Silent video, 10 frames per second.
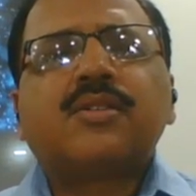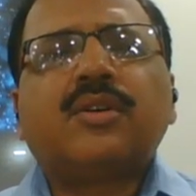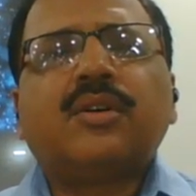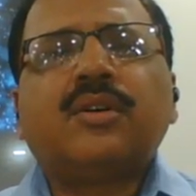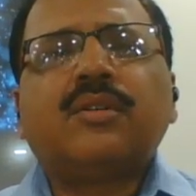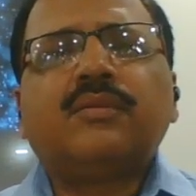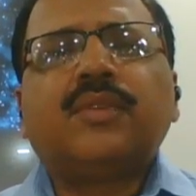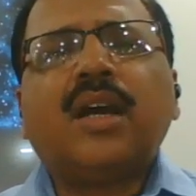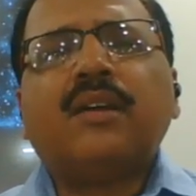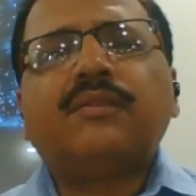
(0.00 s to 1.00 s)
So
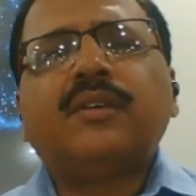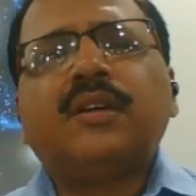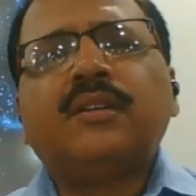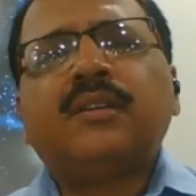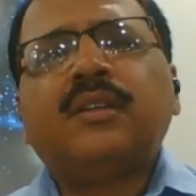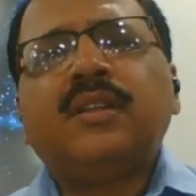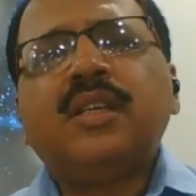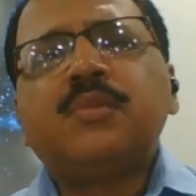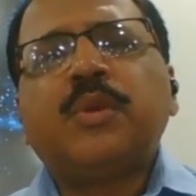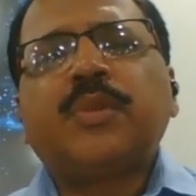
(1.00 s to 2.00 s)
they have
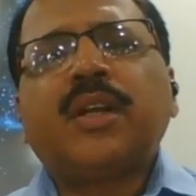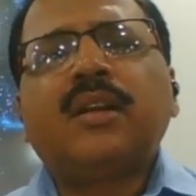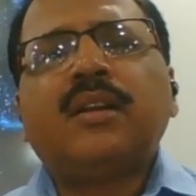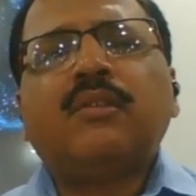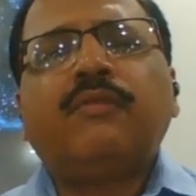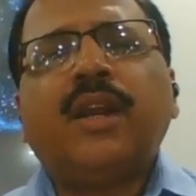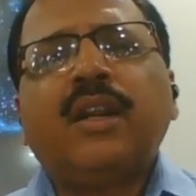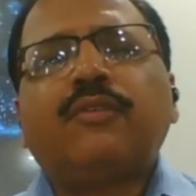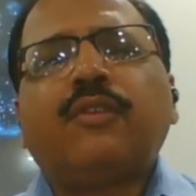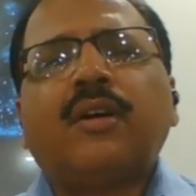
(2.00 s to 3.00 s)
these people
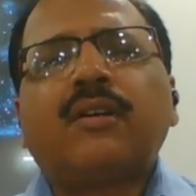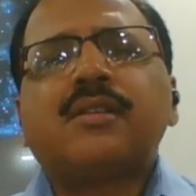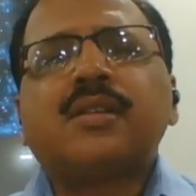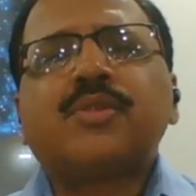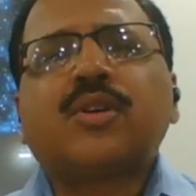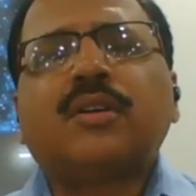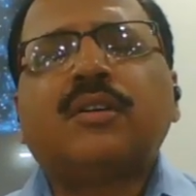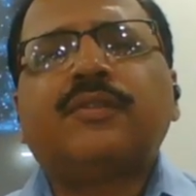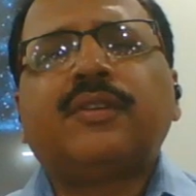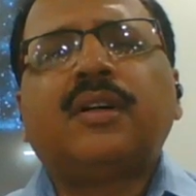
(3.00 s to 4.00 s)
went for some sort
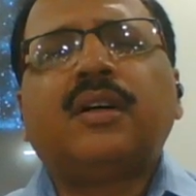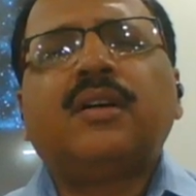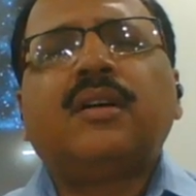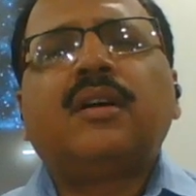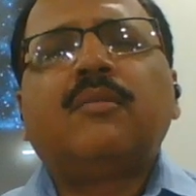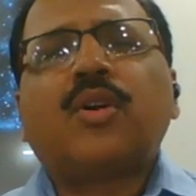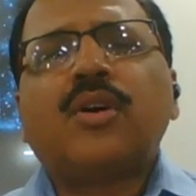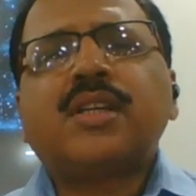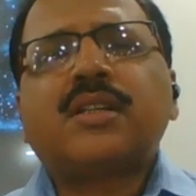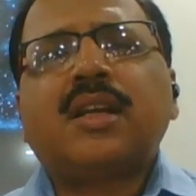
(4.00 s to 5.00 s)
of
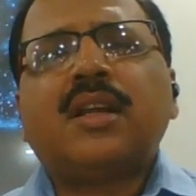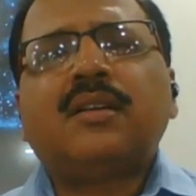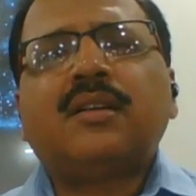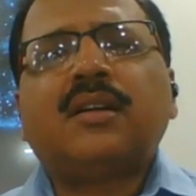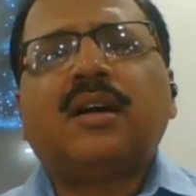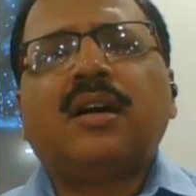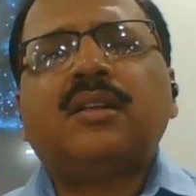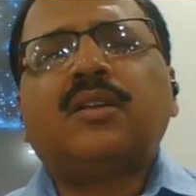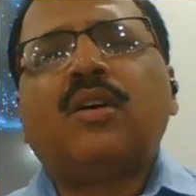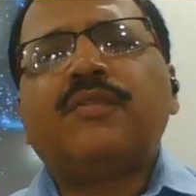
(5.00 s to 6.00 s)
project and
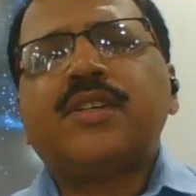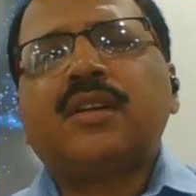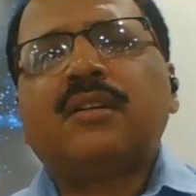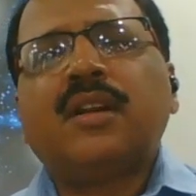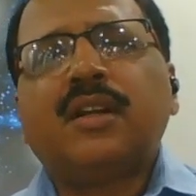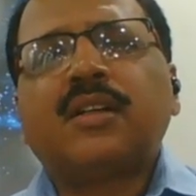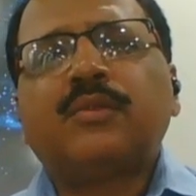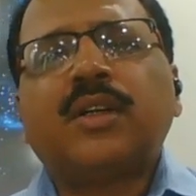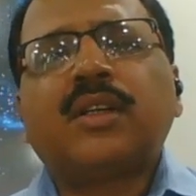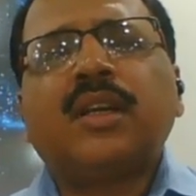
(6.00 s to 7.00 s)
other official
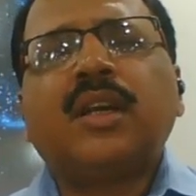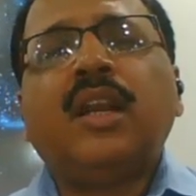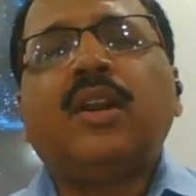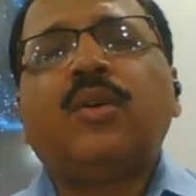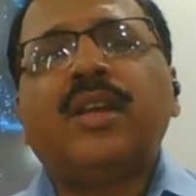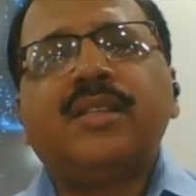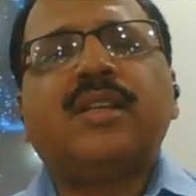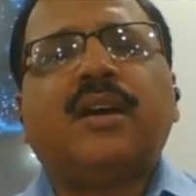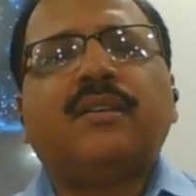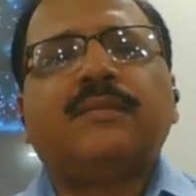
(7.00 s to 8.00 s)
related work in
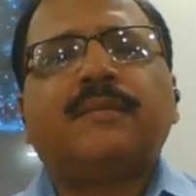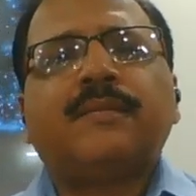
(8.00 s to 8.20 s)
Indonesia.